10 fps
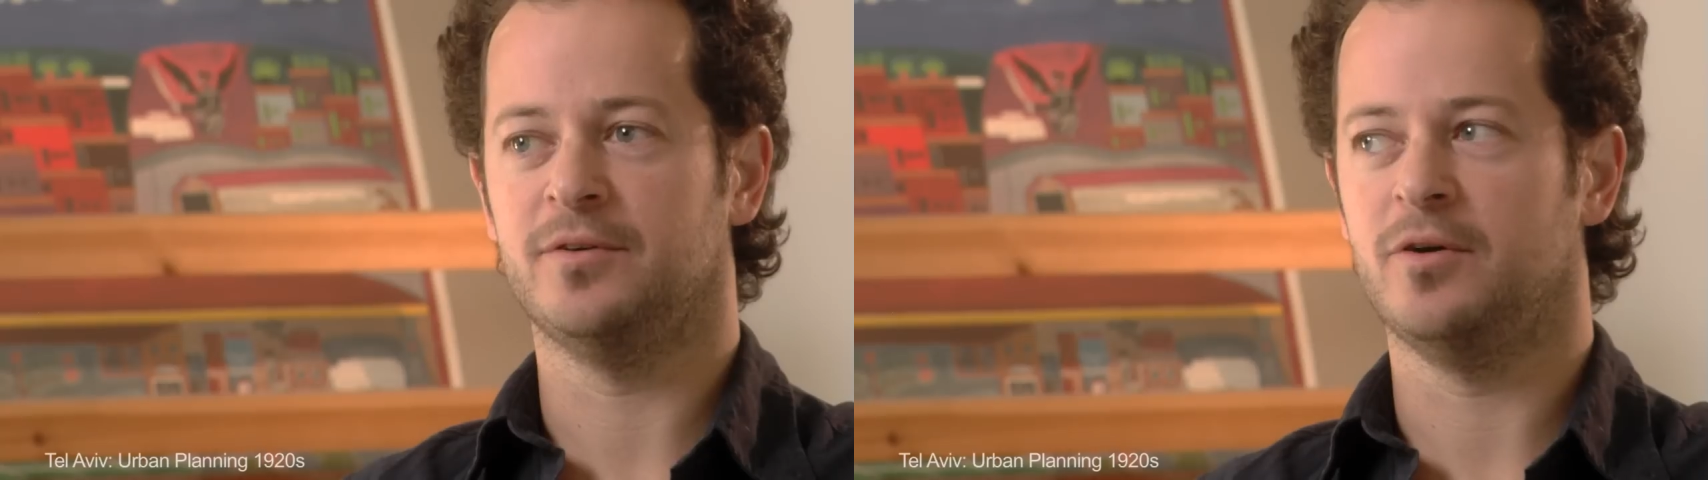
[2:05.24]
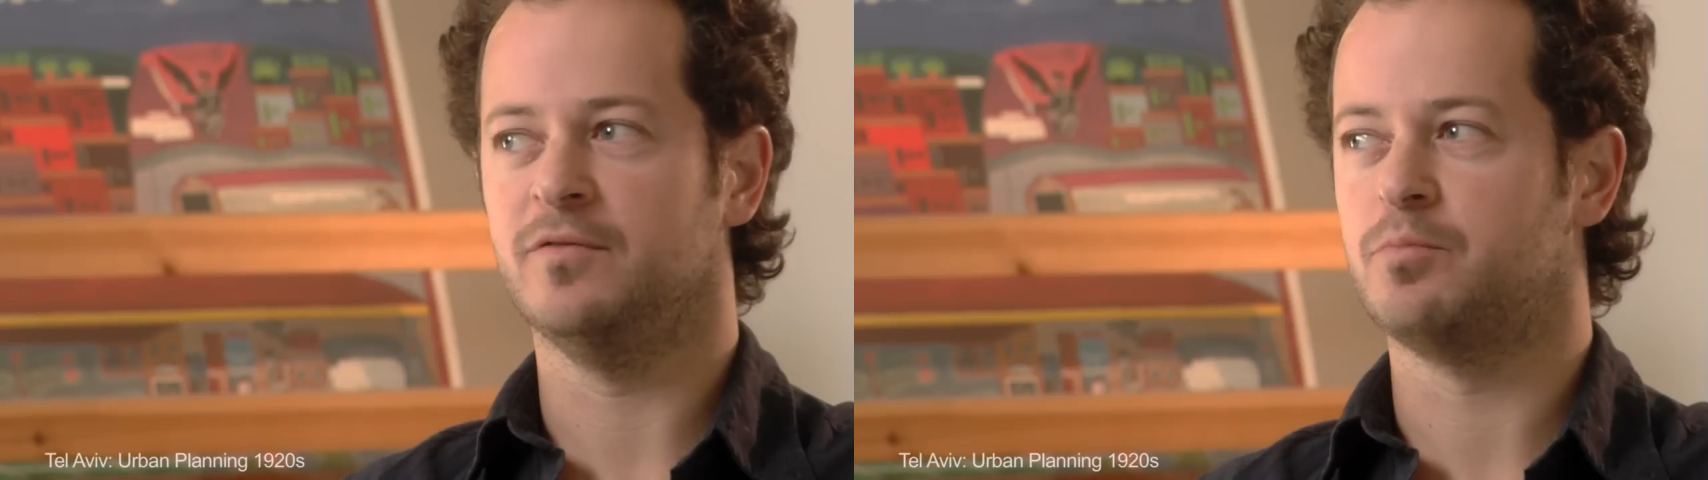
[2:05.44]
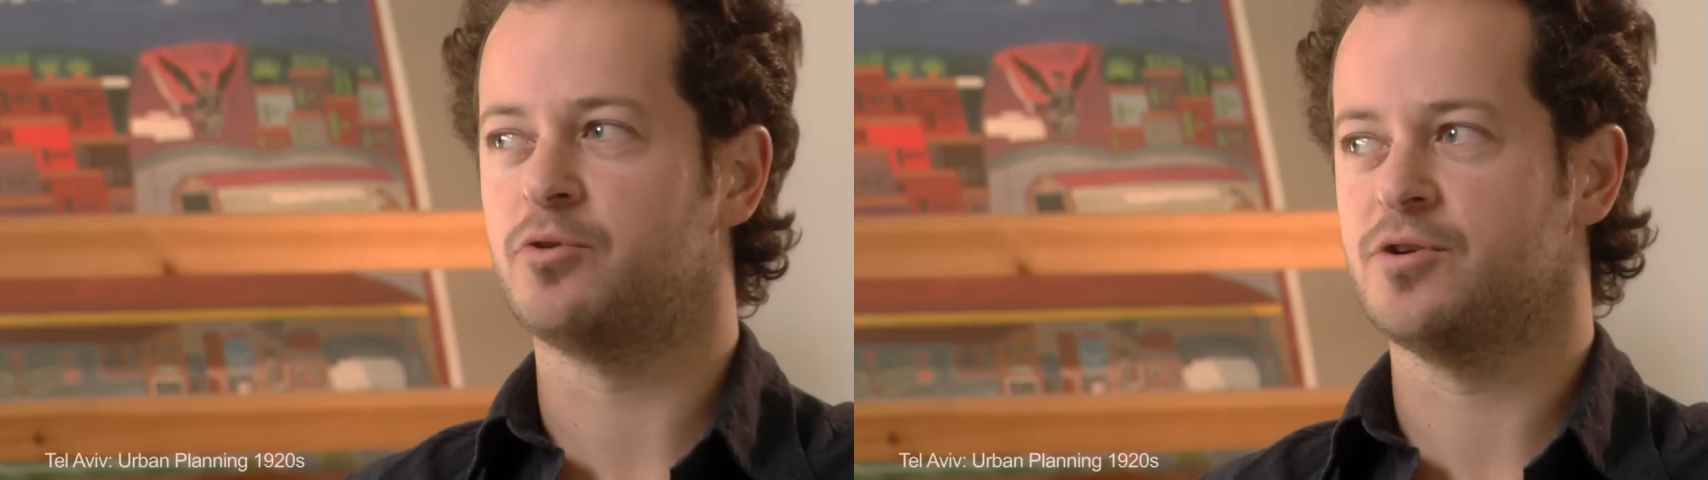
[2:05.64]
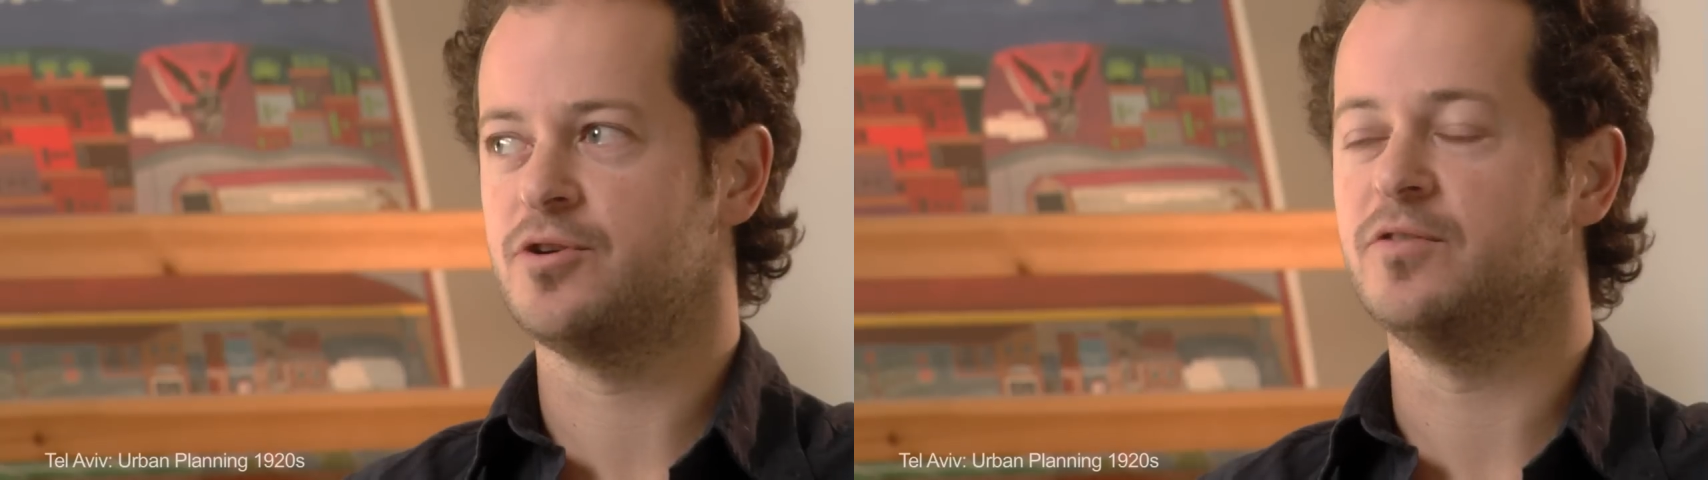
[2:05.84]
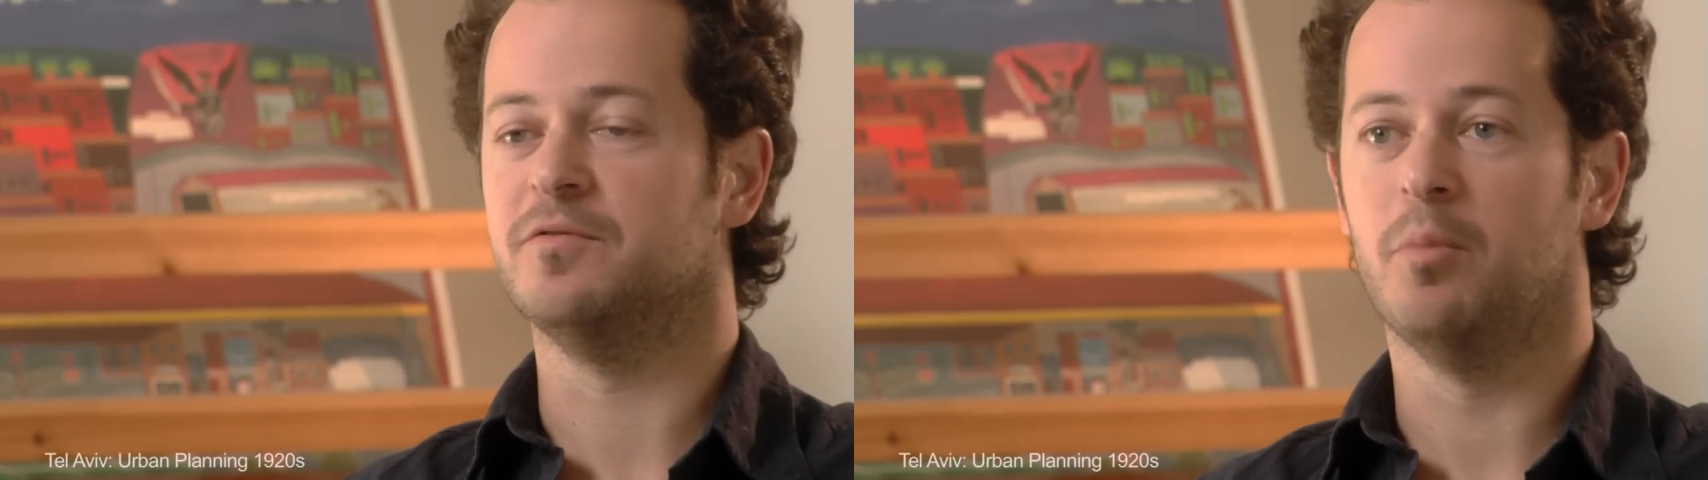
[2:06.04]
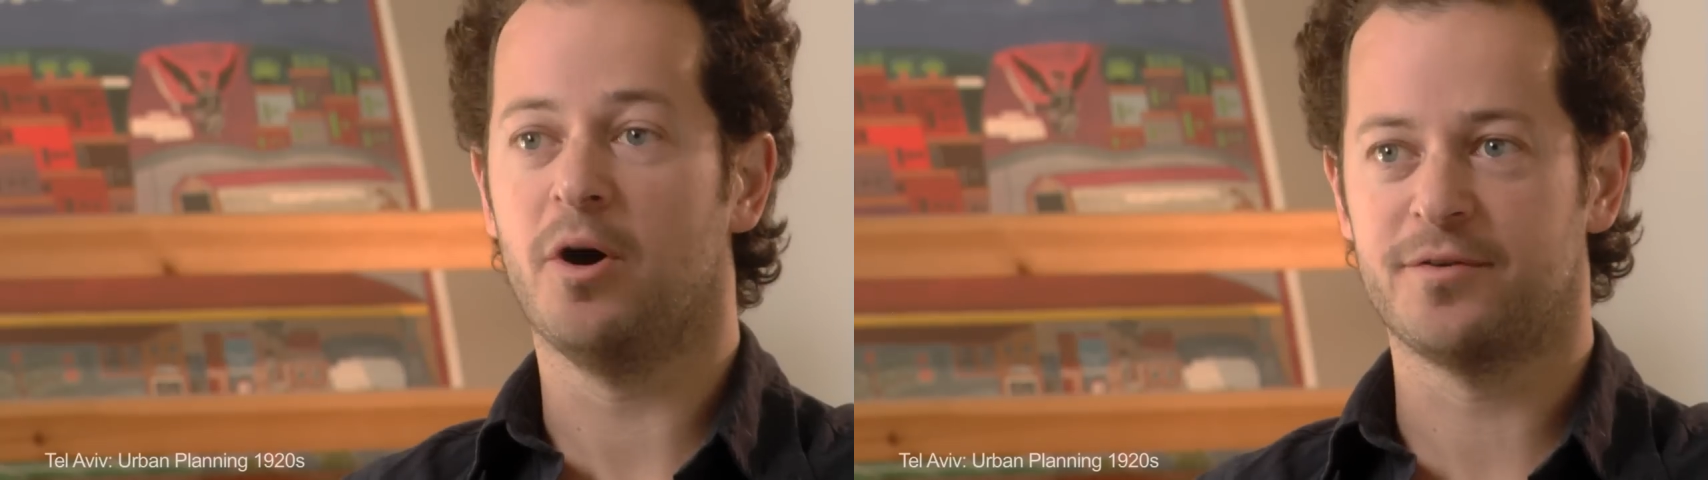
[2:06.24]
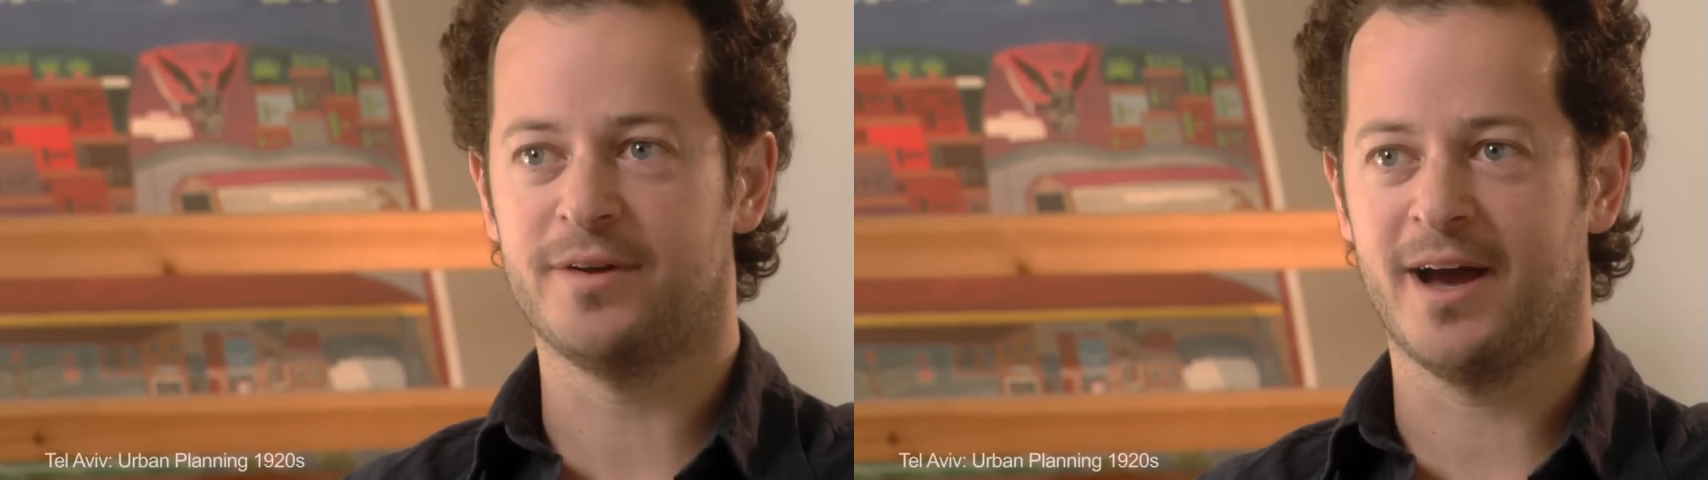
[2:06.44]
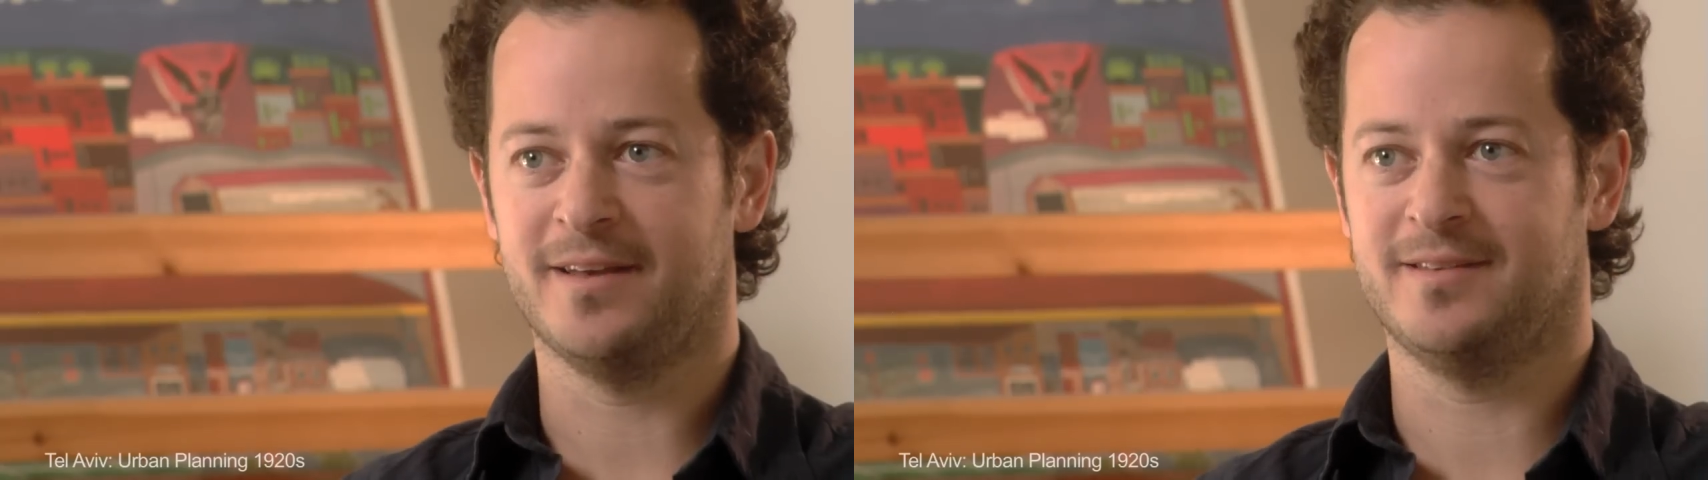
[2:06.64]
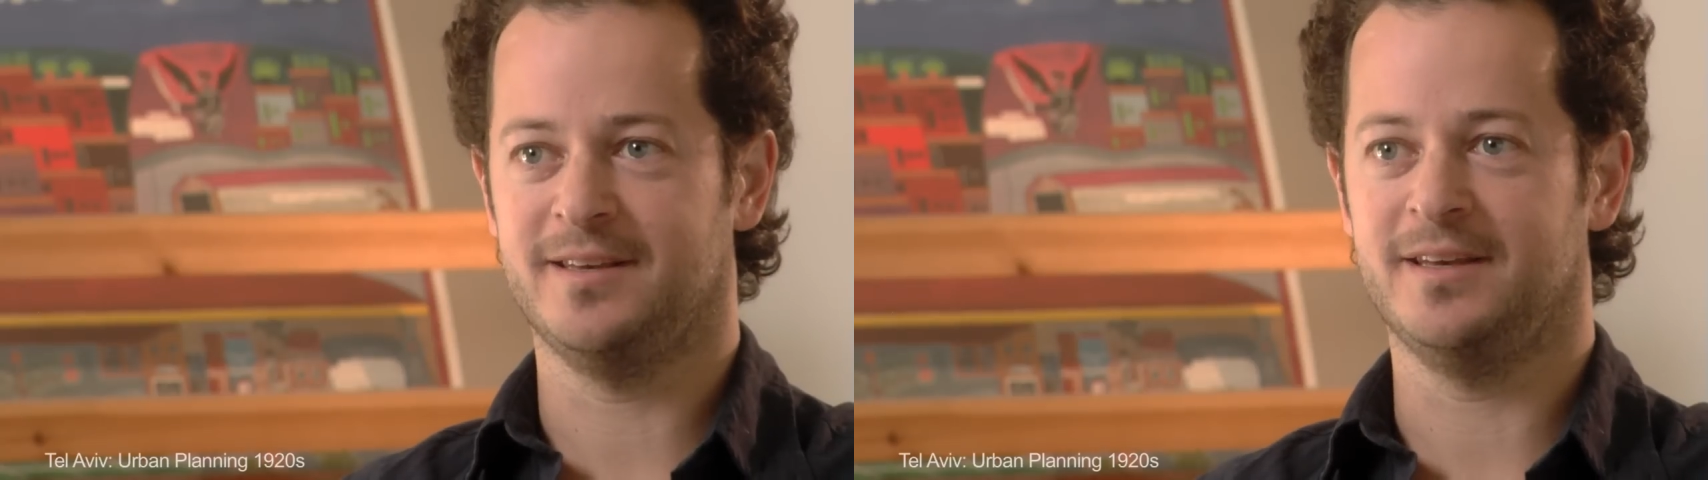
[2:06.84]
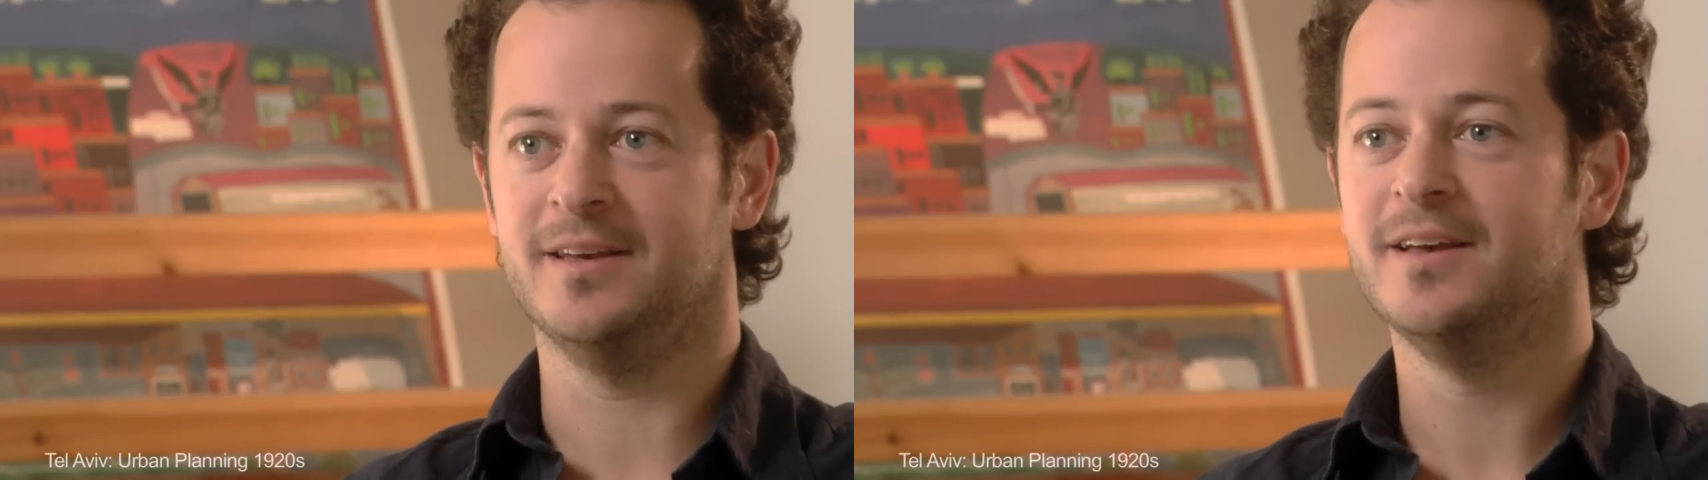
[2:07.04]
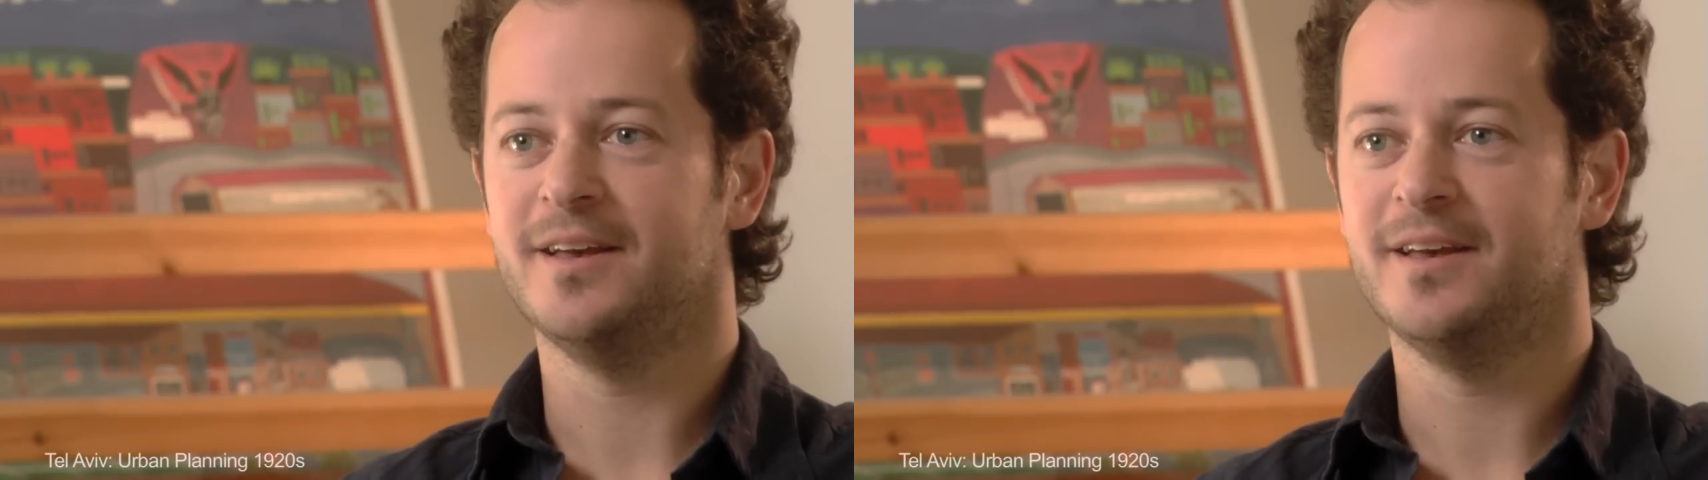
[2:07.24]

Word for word: uh, of, a project of modernizing